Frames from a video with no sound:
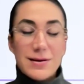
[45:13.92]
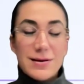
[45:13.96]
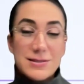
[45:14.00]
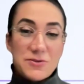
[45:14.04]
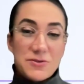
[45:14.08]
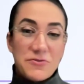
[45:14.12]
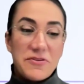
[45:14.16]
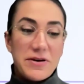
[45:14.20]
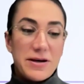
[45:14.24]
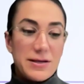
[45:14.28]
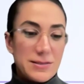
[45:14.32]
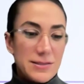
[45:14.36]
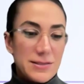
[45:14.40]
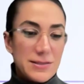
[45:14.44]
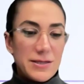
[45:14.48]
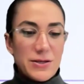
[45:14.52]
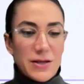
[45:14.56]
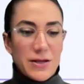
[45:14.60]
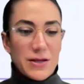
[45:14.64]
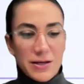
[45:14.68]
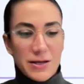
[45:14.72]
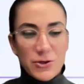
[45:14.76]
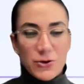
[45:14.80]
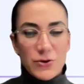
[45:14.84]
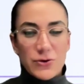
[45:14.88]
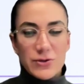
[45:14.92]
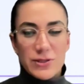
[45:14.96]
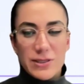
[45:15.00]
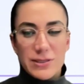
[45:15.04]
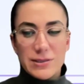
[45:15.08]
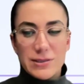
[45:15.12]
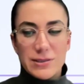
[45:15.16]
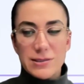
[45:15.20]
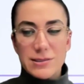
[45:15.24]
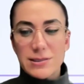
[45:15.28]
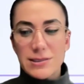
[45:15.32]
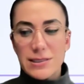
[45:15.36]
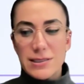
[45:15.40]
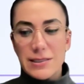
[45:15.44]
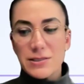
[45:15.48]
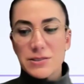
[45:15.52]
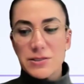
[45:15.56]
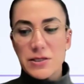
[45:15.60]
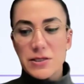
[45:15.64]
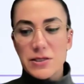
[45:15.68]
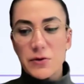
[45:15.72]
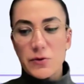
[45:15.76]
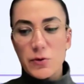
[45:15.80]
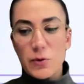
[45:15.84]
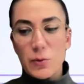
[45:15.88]
As a fact, I know that this is an
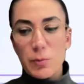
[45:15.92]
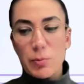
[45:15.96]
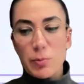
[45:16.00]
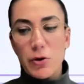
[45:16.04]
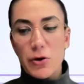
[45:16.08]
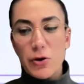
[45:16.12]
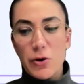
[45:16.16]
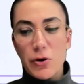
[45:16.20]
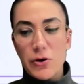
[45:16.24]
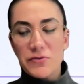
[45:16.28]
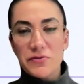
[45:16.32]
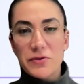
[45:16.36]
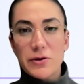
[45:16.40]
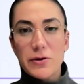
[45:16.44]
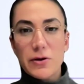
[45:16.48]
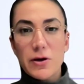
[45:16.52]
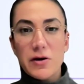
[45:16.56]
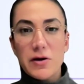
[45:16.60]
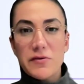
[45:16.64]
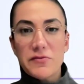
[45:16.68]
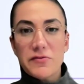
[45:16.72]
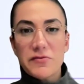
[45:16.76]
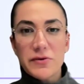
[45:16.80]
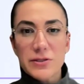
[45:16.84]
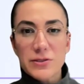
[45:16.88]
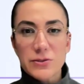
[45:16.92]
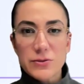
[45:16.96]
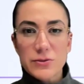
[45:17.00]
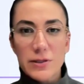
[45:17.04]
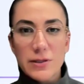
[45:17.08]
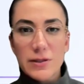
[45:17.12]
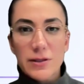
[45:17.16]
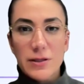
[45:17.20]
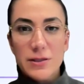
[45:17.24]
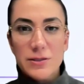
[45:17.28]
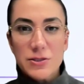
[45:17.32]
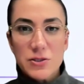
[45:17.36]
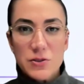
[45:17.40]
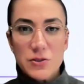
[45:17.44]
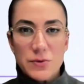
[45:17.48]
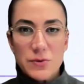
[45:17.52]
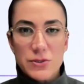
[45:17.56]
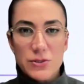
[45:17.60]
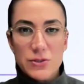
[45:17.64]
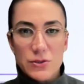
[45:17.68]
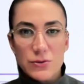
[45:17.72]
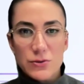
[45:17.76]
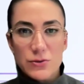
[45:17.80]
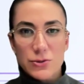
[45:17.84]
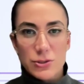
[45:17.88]
integral part of their offering to their
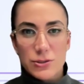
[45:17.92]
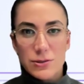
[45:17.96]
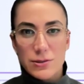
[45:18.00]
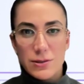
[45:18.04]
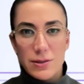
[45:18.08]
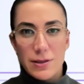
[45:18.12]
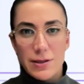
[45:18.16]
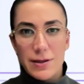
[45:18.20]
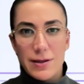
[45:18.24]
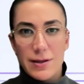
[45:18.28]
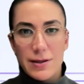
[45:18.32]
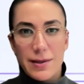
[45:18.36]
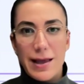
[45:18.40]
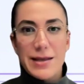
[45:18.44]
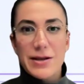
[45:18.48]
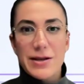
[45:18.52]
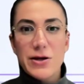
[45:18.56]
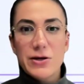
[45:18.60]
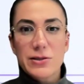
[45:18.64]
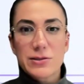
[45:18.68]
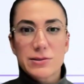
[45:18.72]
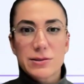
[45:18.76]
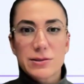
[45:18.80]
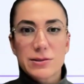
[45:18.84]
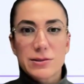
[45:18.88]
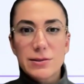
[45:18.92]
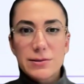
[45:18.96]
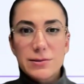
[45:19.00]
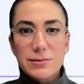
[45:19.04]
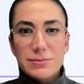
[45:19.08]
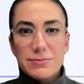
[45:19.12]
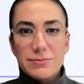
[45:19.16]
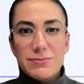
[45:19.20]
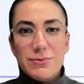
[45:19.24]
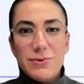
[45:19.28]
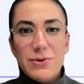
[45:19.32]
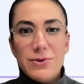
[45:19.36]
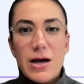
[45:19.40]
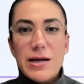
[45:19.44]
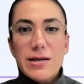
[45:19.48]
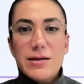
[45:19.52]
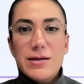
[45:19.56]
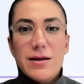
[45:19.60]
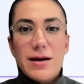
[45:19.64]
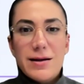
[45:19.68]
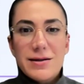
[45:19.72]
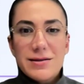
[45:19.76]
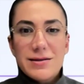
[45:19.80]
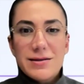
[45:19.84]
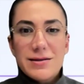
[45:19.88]
customers. So it's just like another
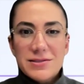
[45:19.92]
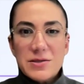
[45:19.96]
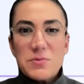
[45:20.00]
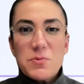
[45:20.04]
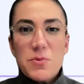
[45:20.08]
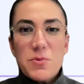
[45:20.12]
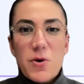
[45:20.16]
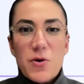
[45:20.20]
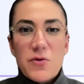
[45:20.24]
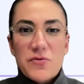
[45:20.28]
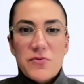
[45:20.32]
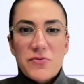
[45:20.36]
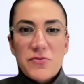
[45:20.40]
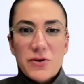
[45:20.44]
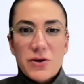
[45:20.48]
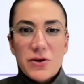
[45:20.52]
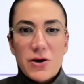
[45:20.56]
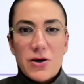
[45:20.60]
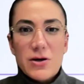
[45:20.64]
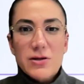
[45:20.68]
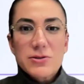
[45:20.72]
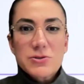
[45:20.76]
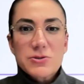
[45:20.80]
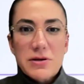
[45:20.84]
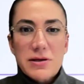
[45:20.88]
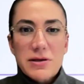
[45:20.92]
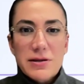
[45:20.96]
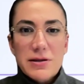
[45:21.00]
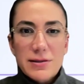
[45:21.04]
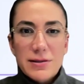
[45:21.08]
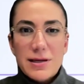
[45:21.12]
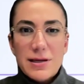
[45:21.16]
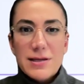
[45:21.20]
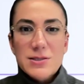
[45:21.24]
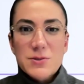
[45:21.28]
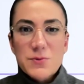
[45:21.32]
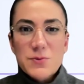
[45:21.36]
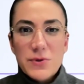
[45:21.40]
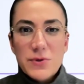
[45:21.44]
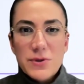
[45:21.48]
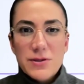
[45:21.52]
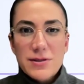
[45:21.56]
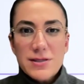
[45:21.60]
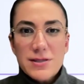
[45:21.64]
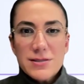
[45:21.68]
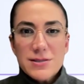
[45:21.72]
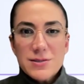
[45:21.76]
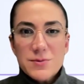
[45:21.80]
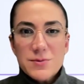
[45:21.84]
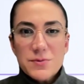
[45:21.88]
line item of the contract, and that's what
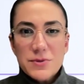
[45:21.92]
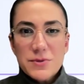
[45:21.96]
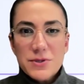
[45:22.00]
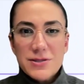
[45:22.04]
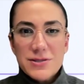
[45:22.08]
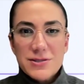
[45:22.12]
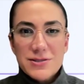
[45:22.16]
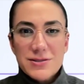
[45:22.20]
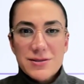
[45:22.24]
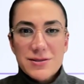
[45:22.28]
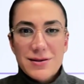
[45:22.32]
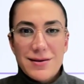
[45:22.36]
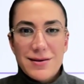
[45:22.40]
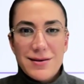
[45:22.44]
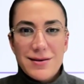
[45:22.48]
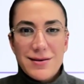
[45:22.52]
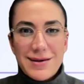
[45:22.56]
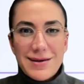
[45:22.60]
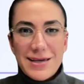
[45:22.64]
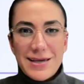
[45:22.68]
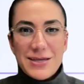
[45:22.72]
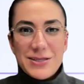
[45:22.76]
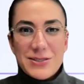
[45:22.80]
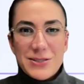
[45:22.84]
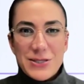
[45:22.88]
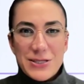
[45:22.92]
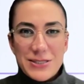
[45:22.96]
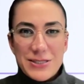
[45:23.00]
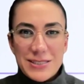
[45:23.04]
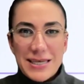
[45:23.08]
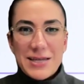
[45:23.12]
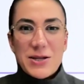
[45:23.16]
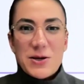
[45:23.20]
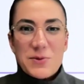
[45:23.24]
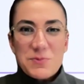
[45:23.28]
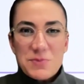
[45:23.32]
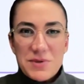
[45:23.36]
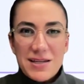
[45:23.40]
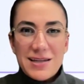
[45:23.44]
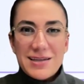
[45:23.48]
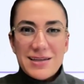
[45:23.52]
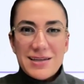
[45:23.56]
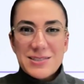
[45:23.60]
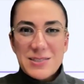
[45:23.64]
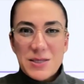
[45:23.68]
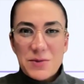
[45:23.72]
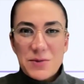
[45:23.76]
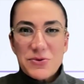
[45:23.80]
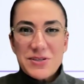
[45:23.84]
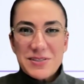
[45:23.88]
it is because it cannot be like
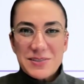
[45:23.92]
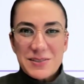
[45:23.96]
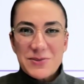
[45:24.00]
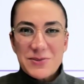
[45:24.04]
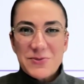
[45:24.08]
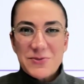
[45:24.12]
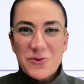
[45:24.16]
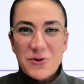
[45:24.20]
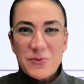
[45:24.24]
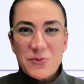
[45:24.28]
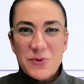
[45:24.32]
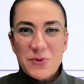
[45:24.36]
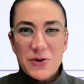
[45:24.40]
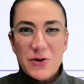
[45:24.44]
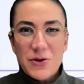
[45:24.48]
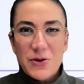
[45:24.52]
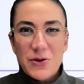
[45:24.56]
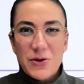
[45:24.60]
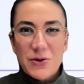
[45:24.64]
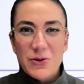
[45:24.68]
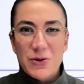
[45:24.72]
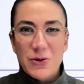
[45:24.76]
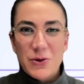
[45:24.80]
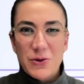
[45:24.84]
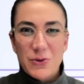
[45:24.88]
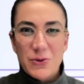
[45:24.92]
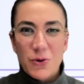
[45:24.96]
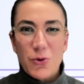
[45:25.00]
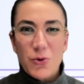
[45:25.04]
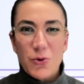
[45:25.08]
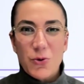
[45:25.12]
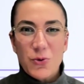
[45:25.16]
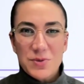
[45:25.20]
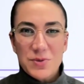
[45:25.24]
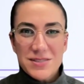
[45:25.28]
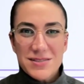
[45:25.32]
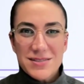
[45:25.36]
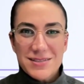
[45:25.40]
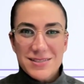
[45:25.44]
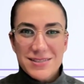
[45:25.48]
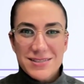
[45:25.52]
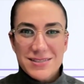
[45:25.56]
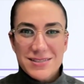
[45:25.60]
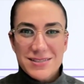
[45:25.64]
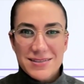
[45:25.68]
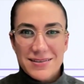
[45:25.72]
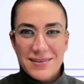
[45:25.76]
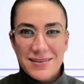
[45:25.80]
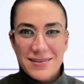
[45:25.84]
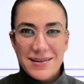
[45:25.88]
separated from the whole
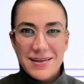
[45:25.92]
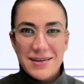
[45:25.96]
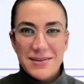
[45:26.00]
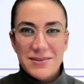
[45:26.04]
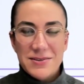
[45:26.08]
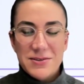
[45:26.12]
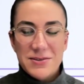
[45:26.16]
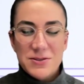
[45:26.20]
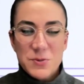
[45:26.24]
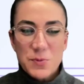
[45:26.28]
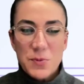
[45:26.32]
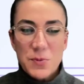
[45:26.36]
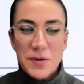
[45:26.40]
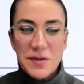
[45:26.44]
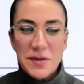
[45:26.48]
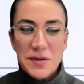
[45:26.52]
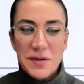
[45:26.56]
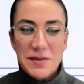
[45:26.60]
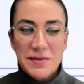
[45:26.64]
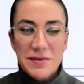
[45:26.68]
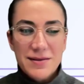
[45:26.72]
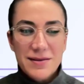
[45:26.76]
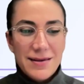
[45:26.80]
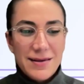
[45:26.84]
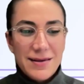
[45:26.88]
business at this point.